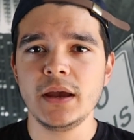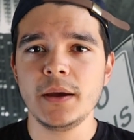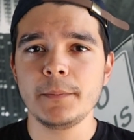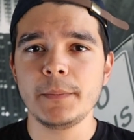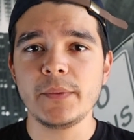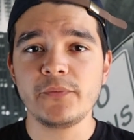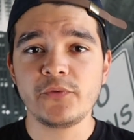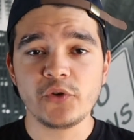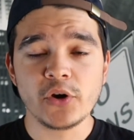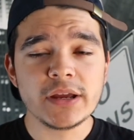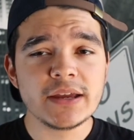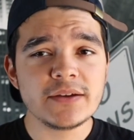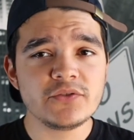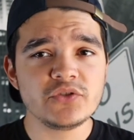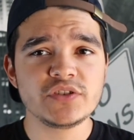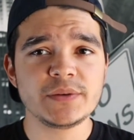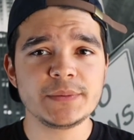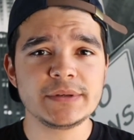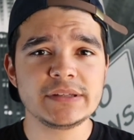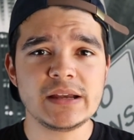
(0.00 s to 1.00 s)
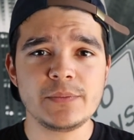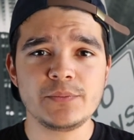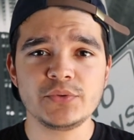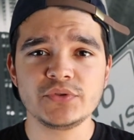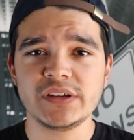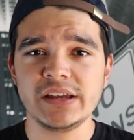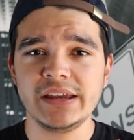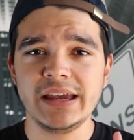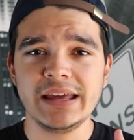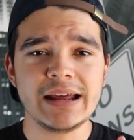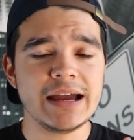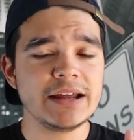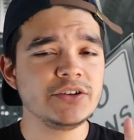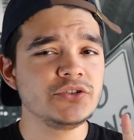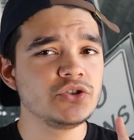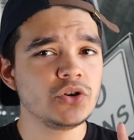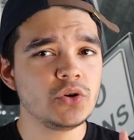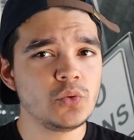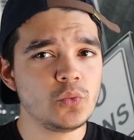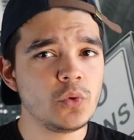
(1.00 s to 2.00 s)
But before I give you some examples, again, I
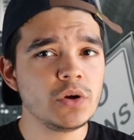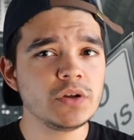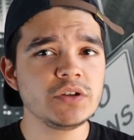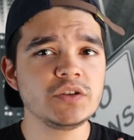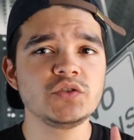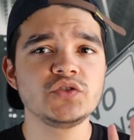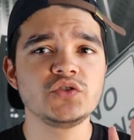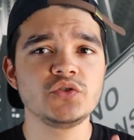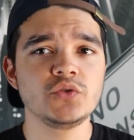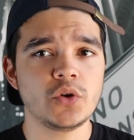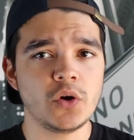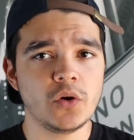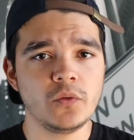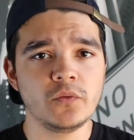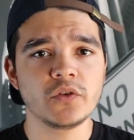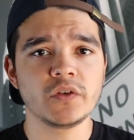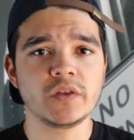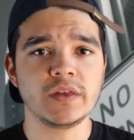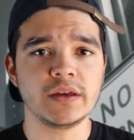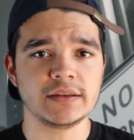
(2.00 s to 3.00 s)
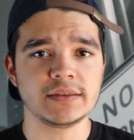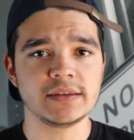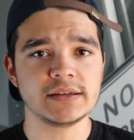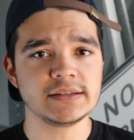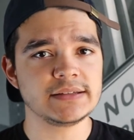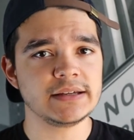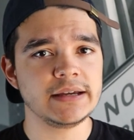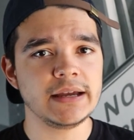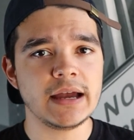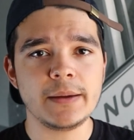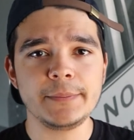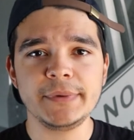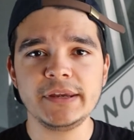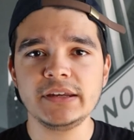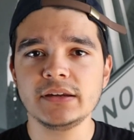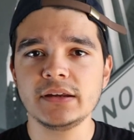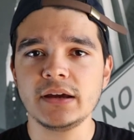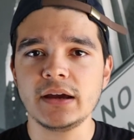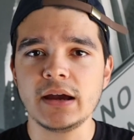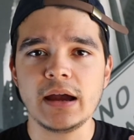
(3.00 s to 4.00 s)
don't want you to overthink this. I
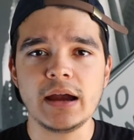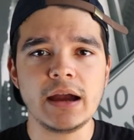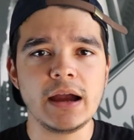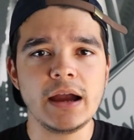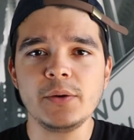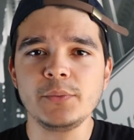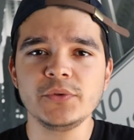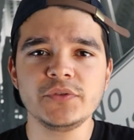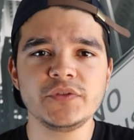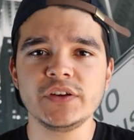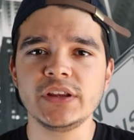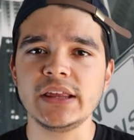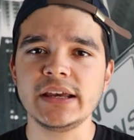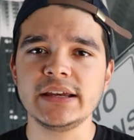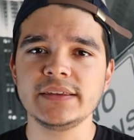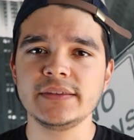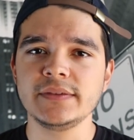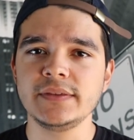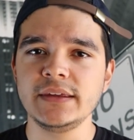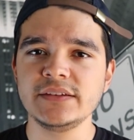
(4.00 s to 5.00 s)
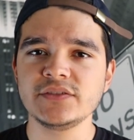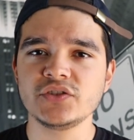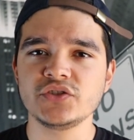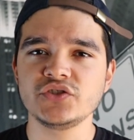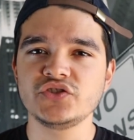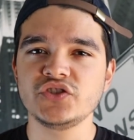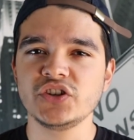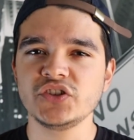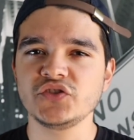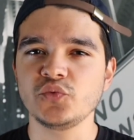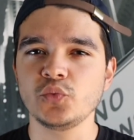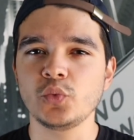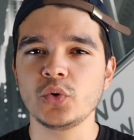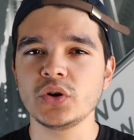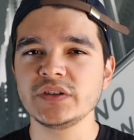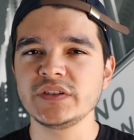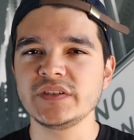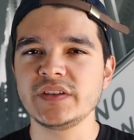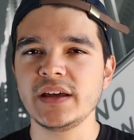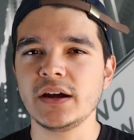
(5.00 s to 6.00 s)
mean, I almost feel like these are just
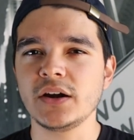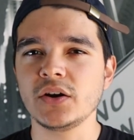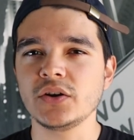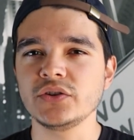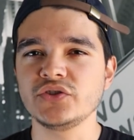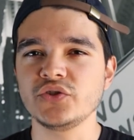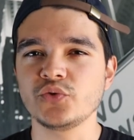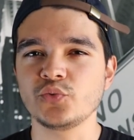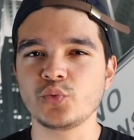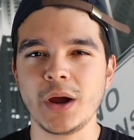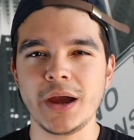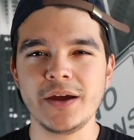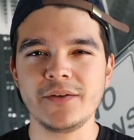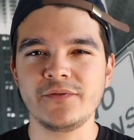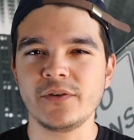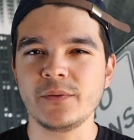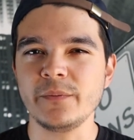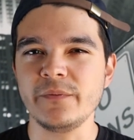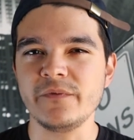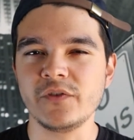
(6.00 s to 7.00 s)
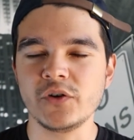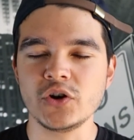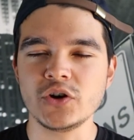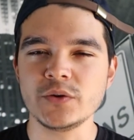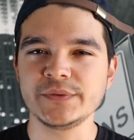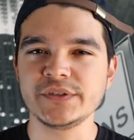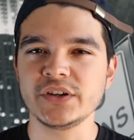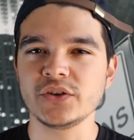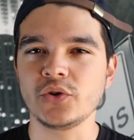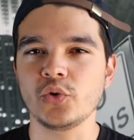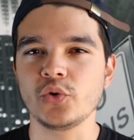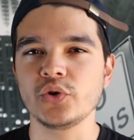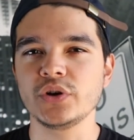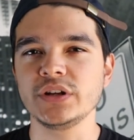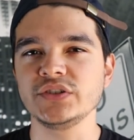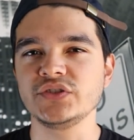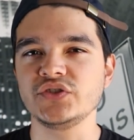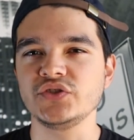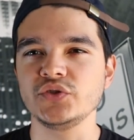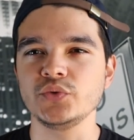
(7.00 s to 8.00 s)
words that are derived from verbs
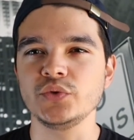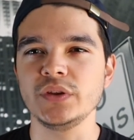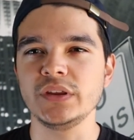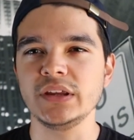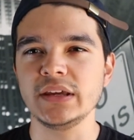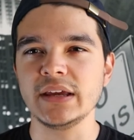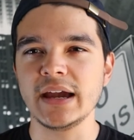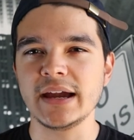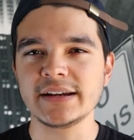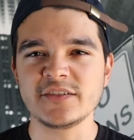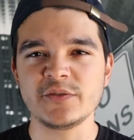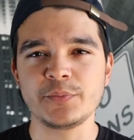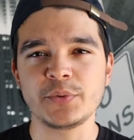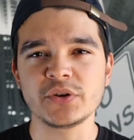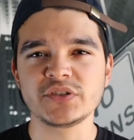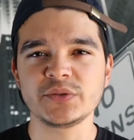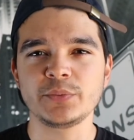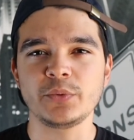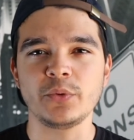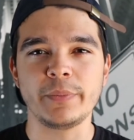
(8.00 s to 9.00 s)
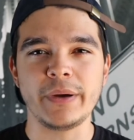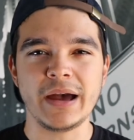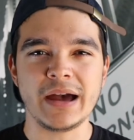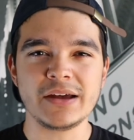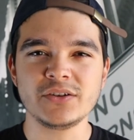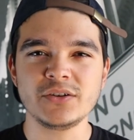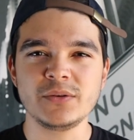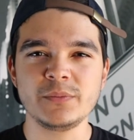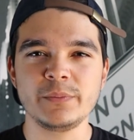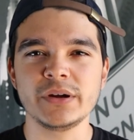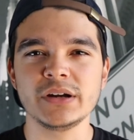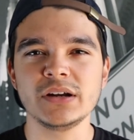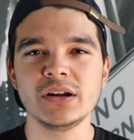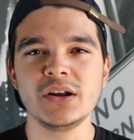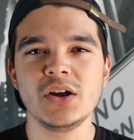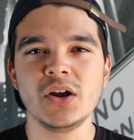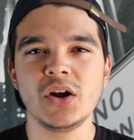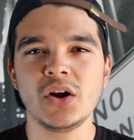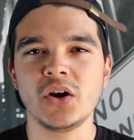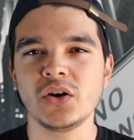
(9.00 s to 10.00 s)
according to the active participle pattern, but
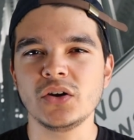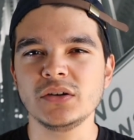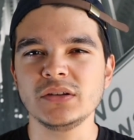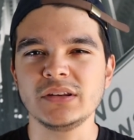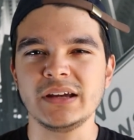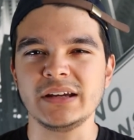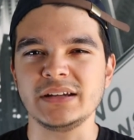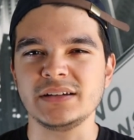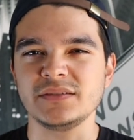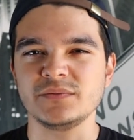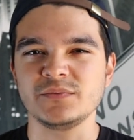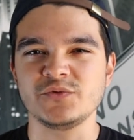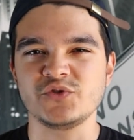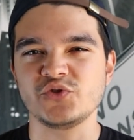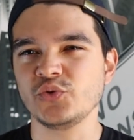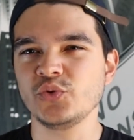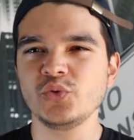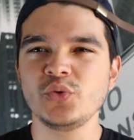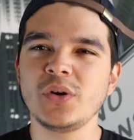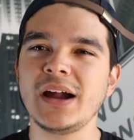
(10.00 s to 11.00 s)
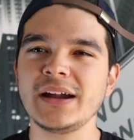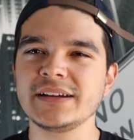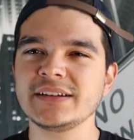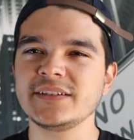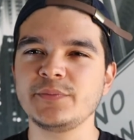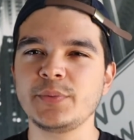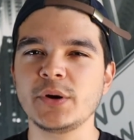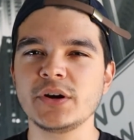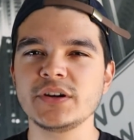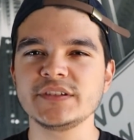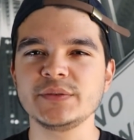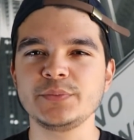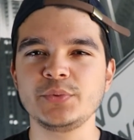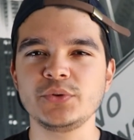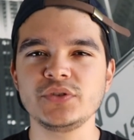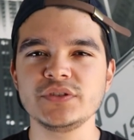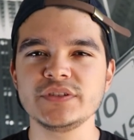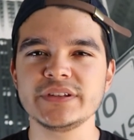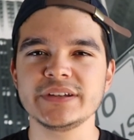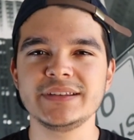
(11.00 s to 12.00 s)
aren't like true active
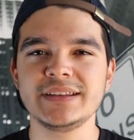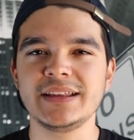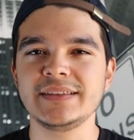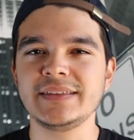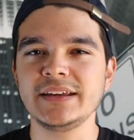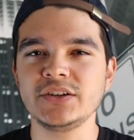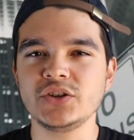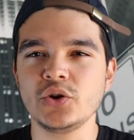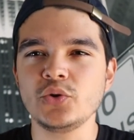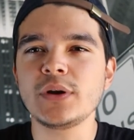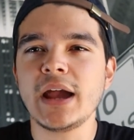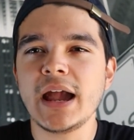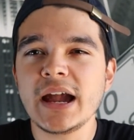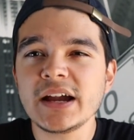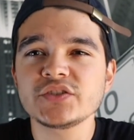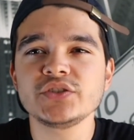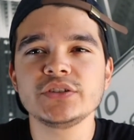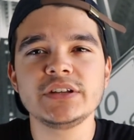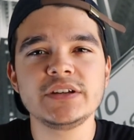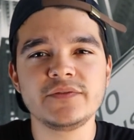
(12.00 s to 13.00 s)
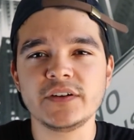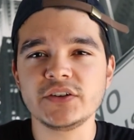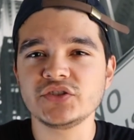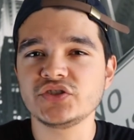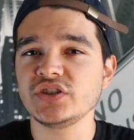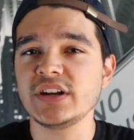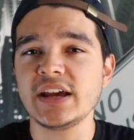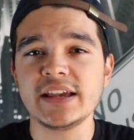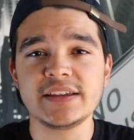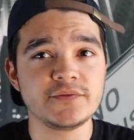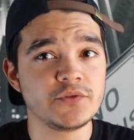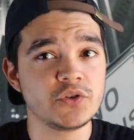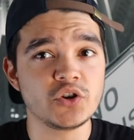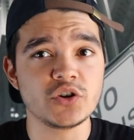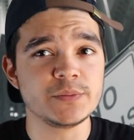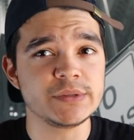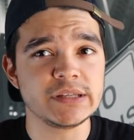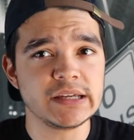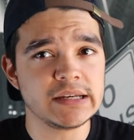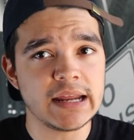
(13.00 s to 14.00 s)
participles in that they don't actually function as
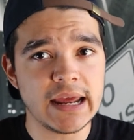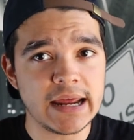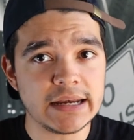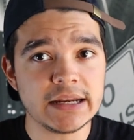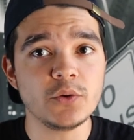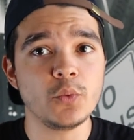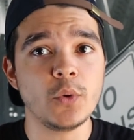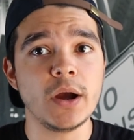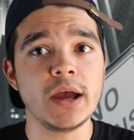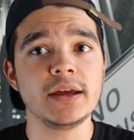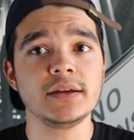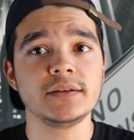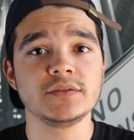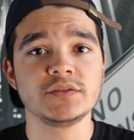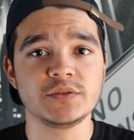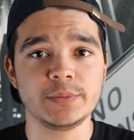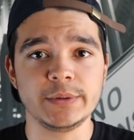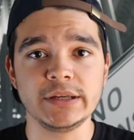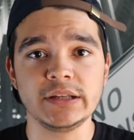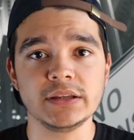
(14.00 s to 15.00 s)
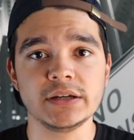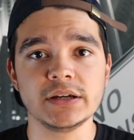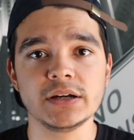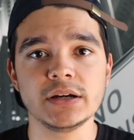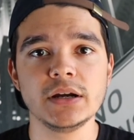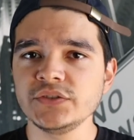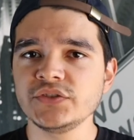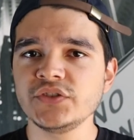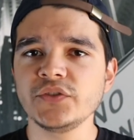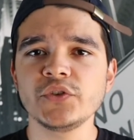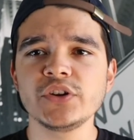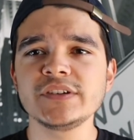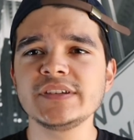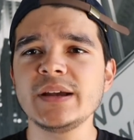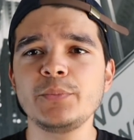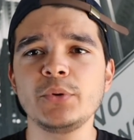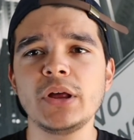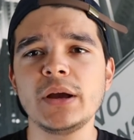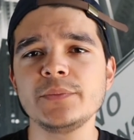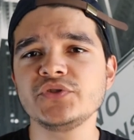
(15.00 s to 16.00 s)
verbs in any way, to be clear. So for
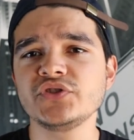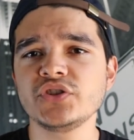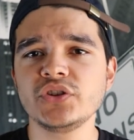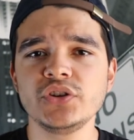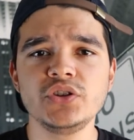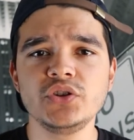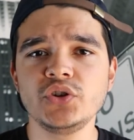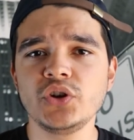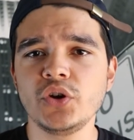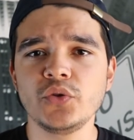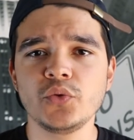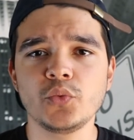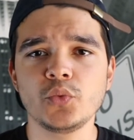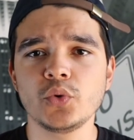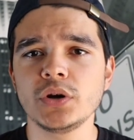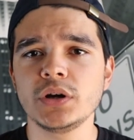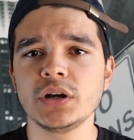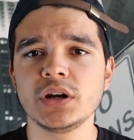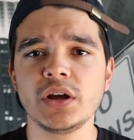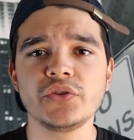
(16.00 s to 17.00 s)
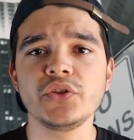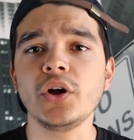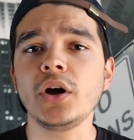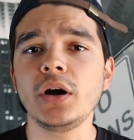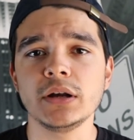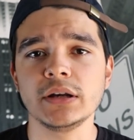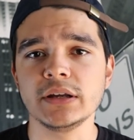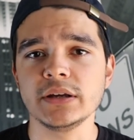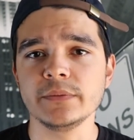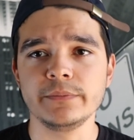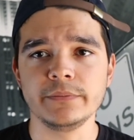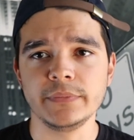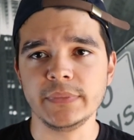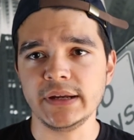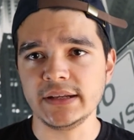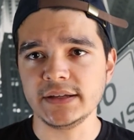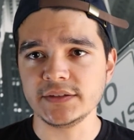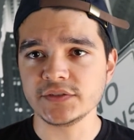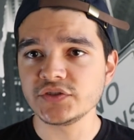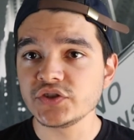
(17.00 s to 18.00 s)
example, I'm sure you know the word talib,
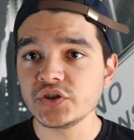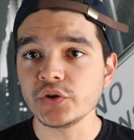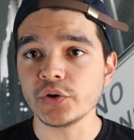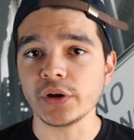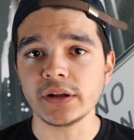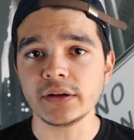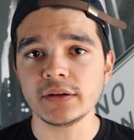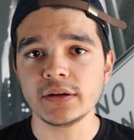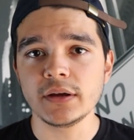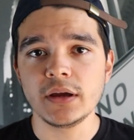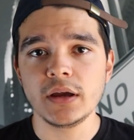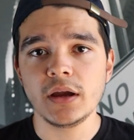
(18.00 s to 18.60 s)
meaning student.